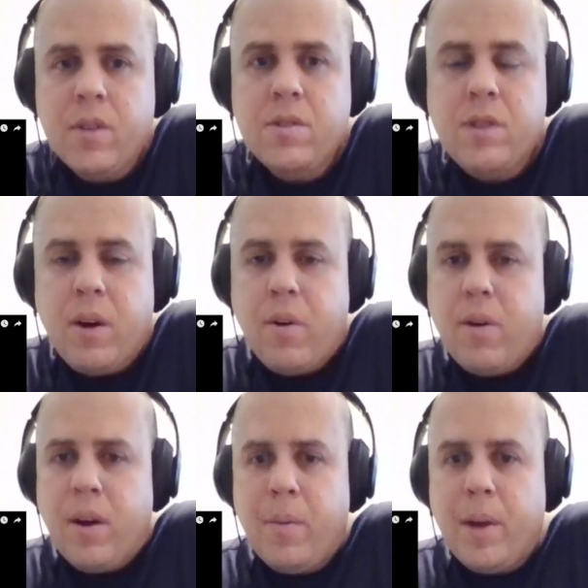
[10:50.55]
So,
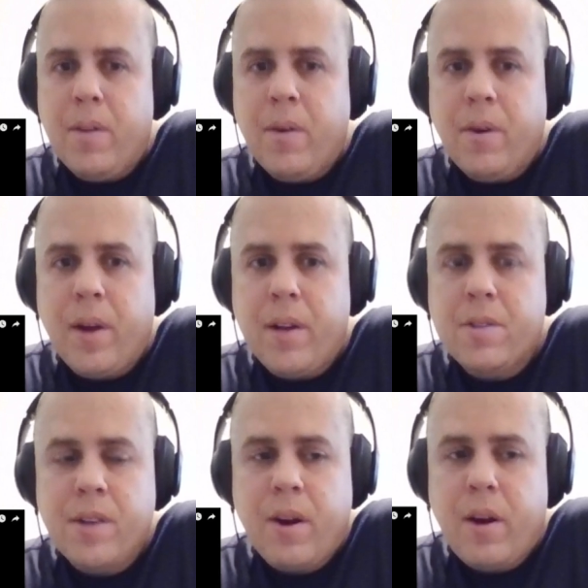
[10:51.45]
I mean, the
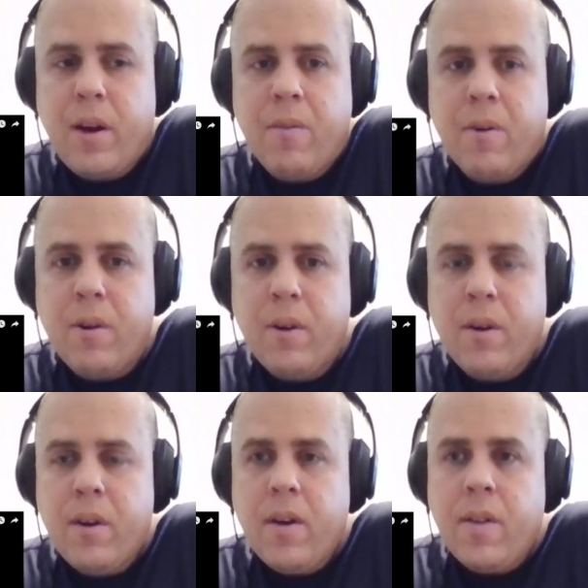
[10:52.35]
greatest era ever
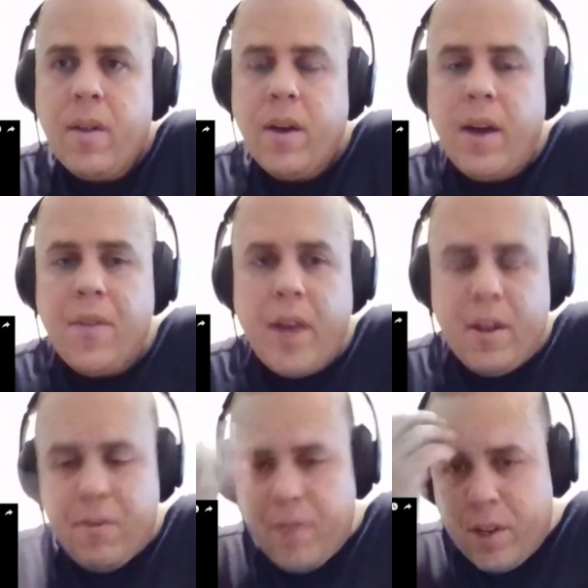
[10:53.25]
at
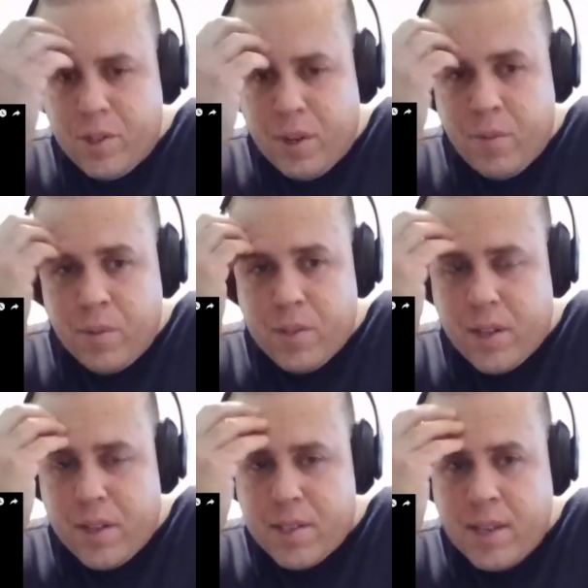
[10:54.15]
that division was
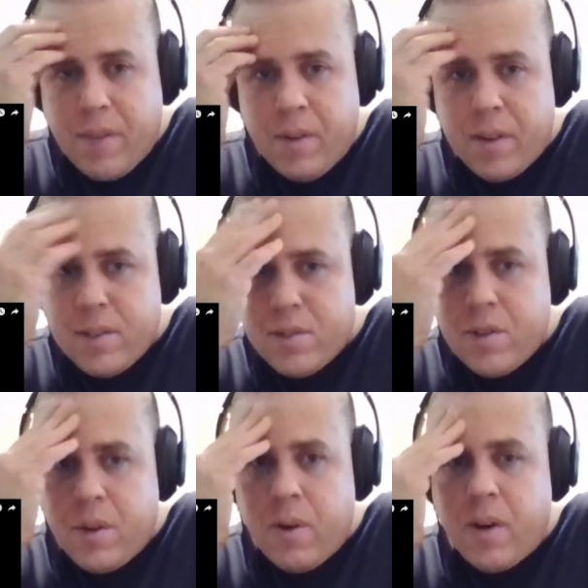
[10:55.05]
in the 70s,
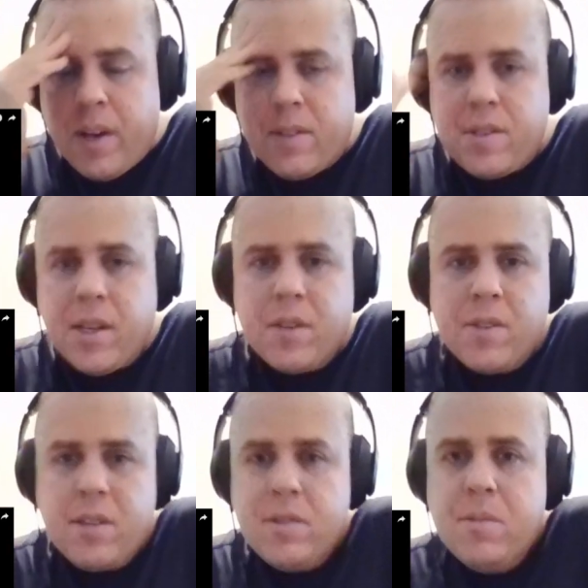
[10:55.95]
late
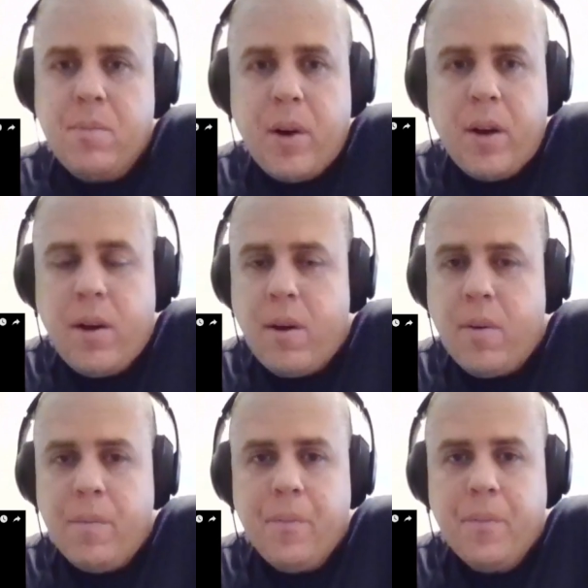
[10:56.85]
60s, but
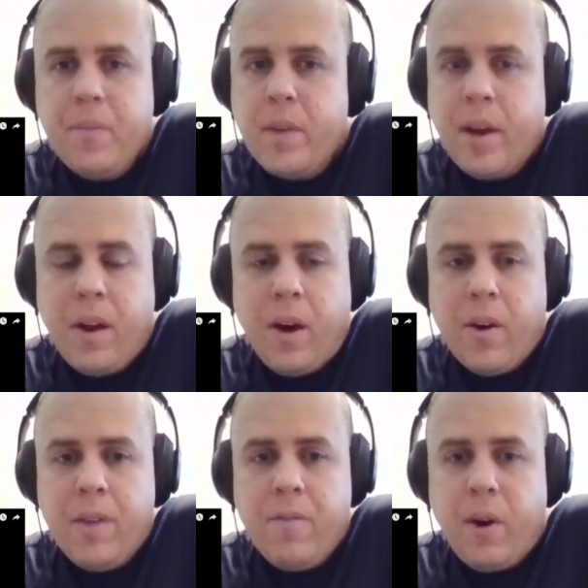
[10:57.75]
and
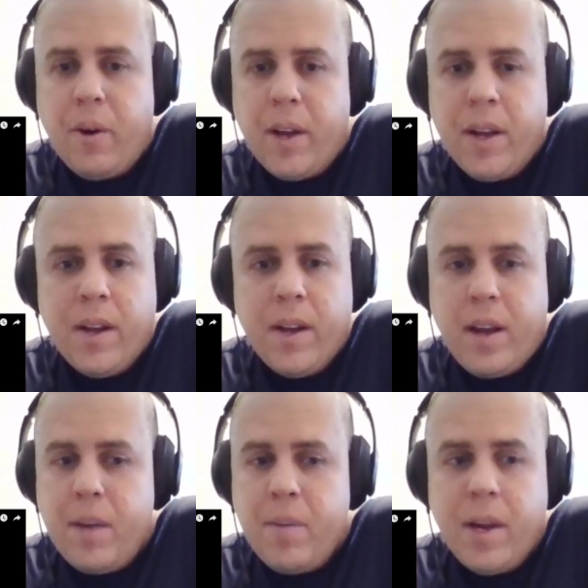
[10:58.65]
Ali fought in it and
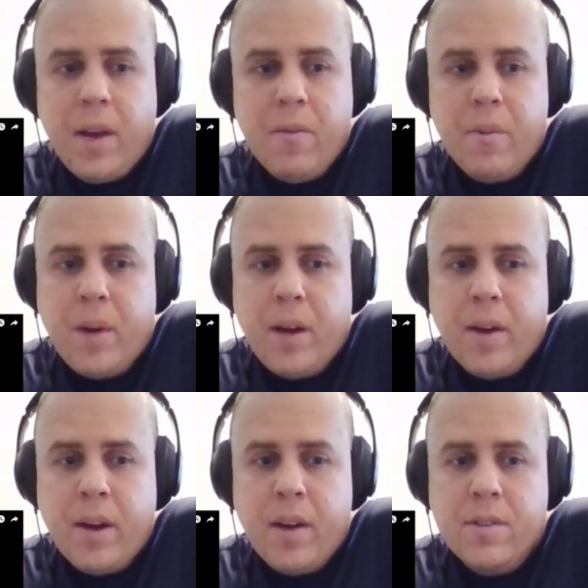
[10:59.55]
he beat everybody,
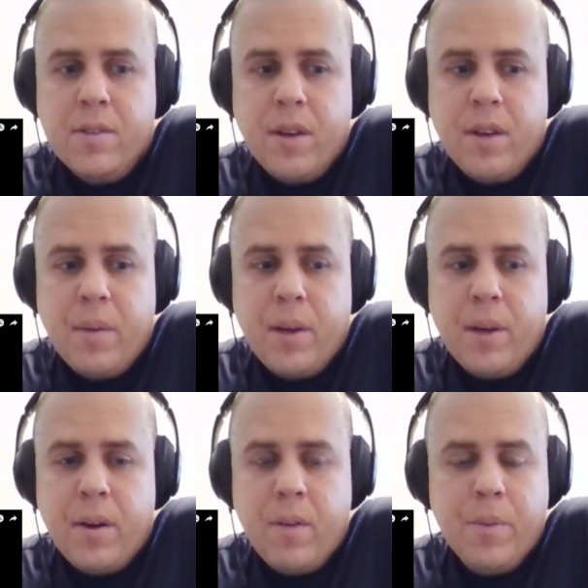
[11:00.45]
guys. I
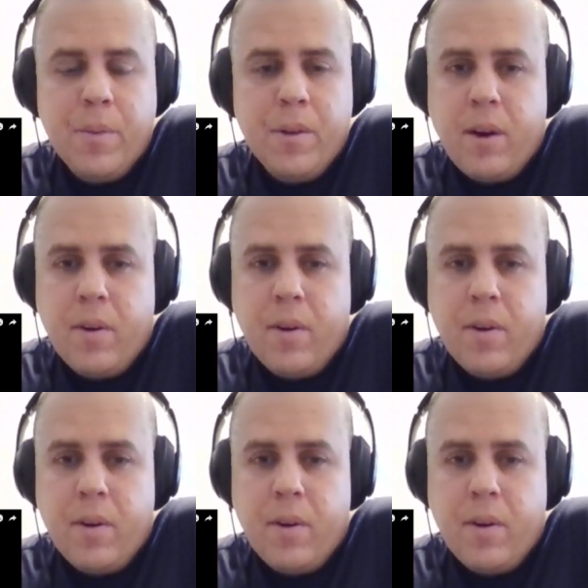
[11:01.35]
mean, up until he